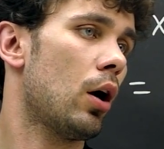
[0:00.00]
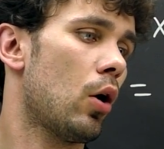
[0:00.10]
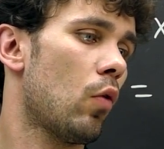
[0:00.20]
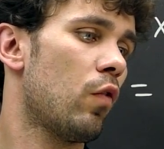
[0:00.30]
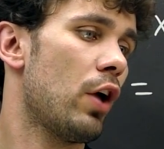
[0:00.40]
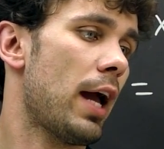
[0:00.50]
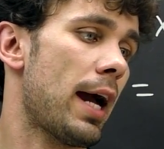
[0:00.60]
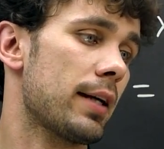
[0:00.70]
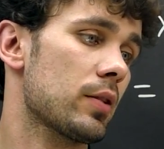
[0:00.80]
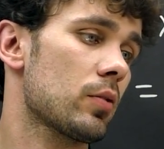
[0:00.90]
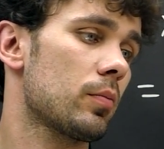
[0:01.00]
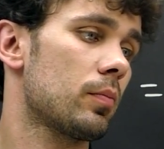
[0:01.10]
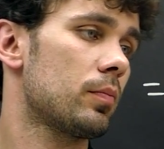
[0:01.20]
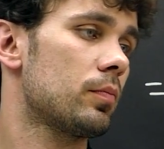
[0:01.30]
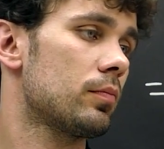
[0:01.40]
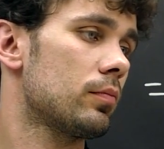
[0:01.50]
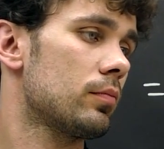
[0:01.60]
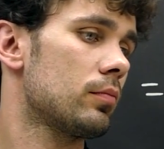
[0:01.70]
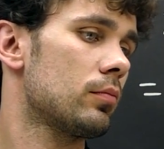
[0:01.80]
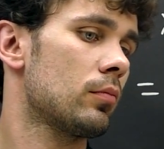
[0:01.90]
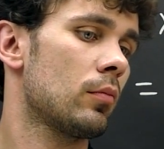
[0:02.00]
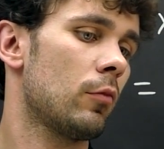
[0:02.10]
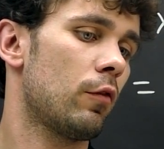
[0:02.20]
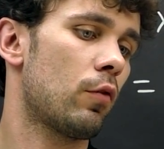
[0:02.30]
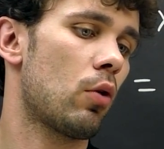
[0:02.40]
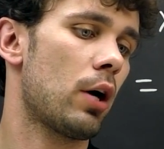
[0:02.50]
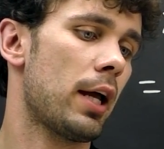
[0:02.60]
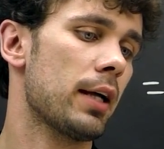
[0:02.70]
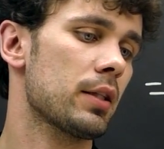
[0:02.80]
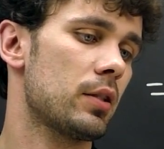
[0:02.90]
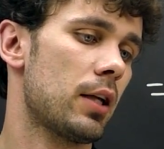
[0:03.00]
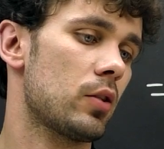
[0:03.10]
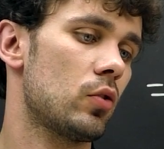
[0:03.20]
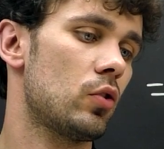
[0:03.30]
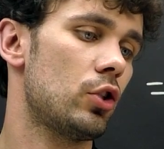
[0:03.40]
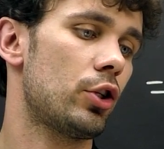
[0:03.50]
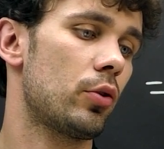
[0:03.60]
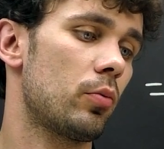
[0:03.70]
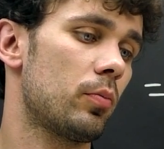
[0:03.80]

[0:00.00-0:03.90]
over x for x tends to 0.